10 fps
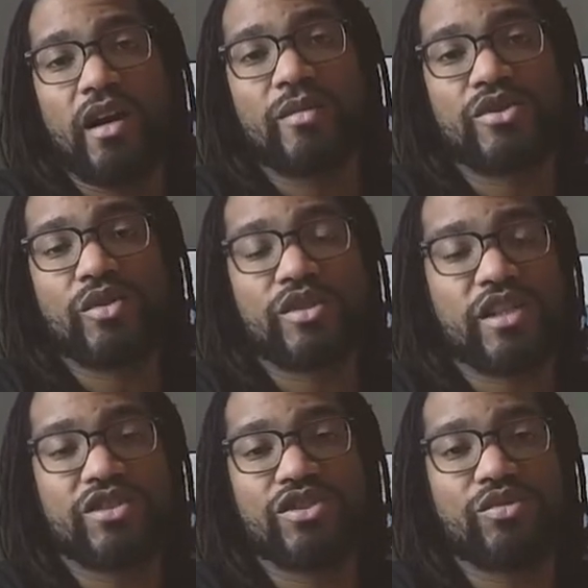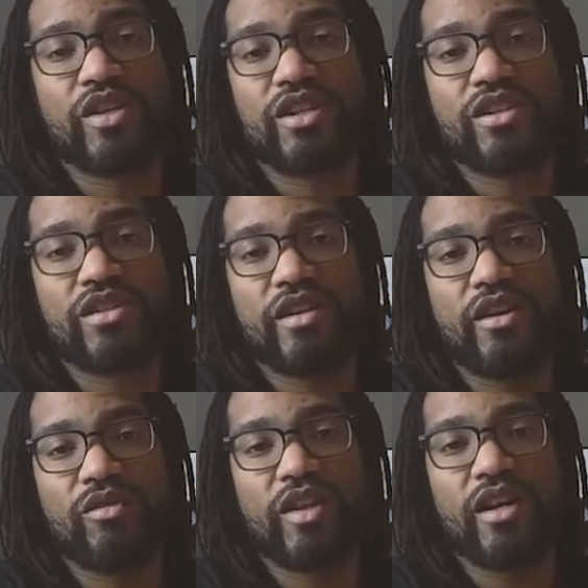So it's just really going to turn
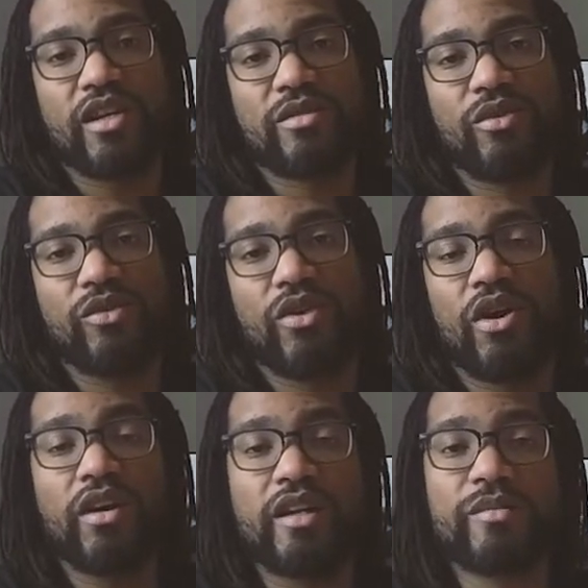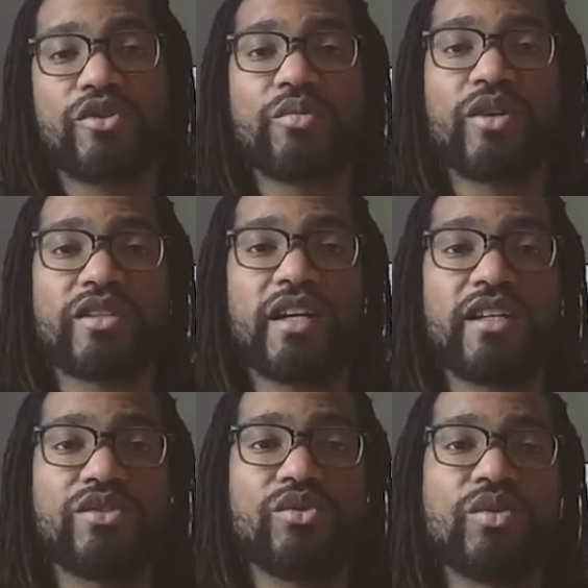out really awesome overall. And I'm super
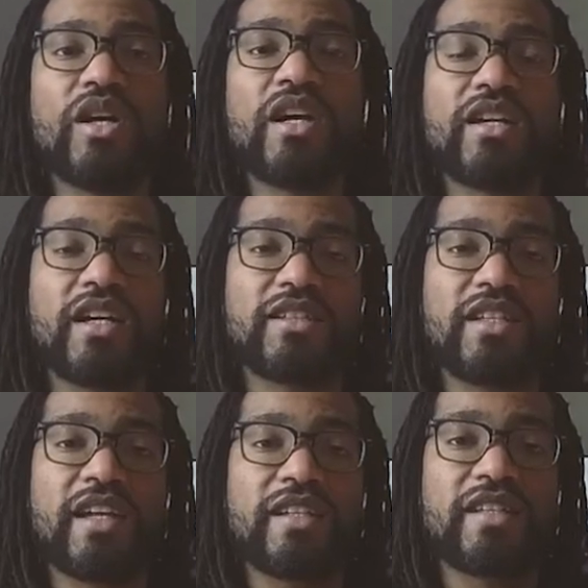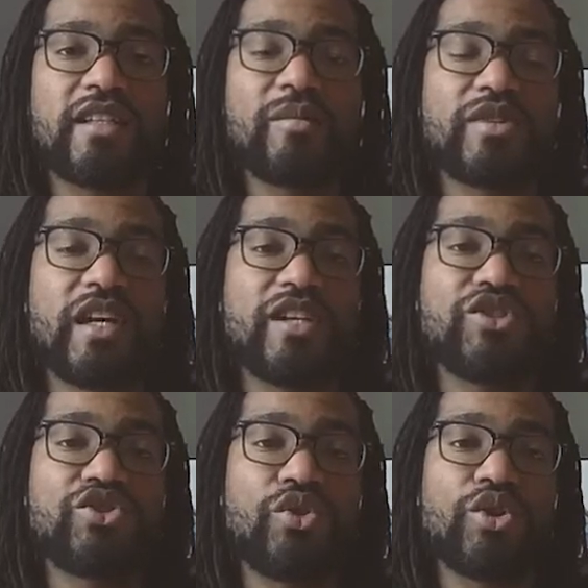excited to cut to the next clips and
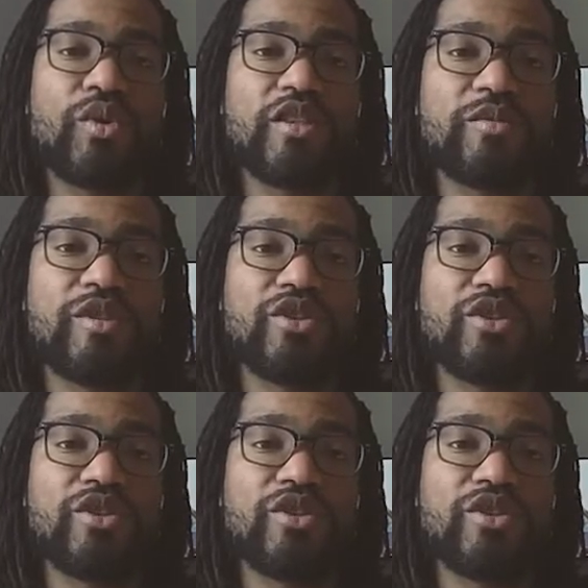show you what he's been